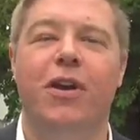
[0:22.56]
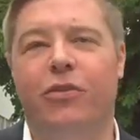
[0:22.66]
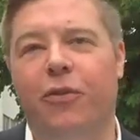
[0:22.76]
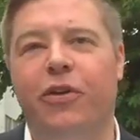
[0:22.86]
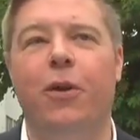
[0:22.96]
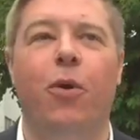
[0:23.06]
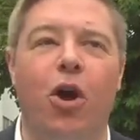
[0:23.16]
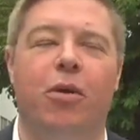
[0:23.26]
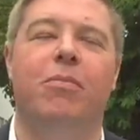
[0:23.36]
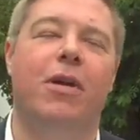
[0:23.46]
So I've said, well
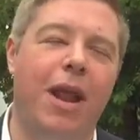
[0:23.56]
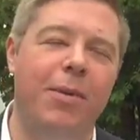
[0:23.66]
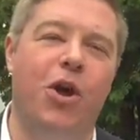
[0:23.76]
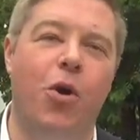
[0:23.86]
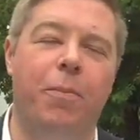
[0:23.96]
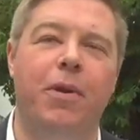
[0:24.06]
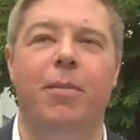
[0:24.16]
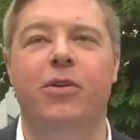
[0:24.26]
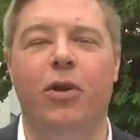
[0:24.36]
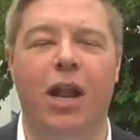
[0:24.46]
look, let me go up, let
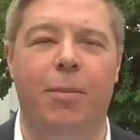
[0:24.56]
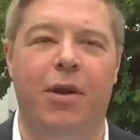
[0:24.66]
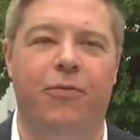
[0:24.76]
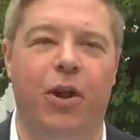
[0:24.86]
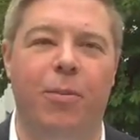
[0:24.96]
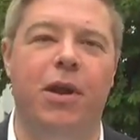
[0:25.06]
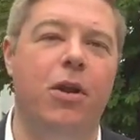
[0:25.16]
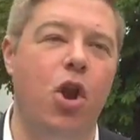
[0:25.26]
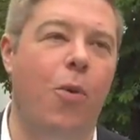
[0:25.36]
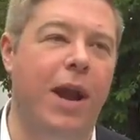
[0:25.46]
me do a little bit of filming,
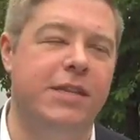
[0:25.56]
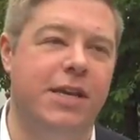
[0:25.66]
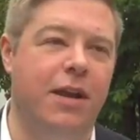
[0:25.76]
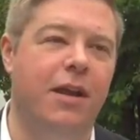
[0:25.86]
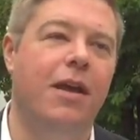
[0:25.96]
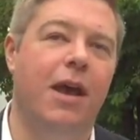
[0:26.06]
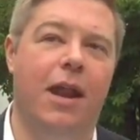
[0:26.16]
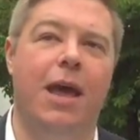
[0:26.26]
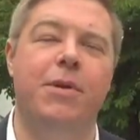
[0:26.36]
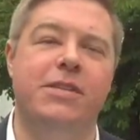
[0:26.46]
no editing,
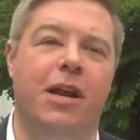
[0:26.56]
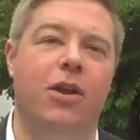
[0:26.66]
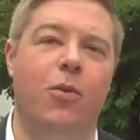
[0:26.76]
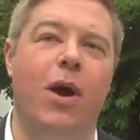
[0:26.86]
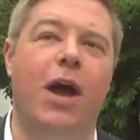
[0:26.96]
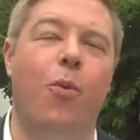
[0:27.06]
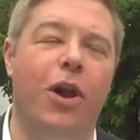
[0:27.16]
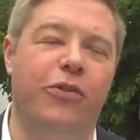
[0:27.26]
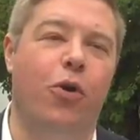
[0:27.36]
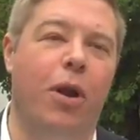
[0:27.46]
and let me tell you
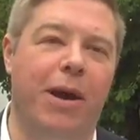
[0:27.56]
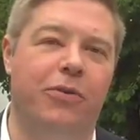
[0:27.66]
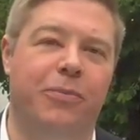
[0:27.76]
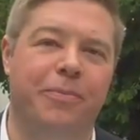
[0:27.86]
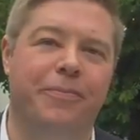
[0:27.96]
what it's all about.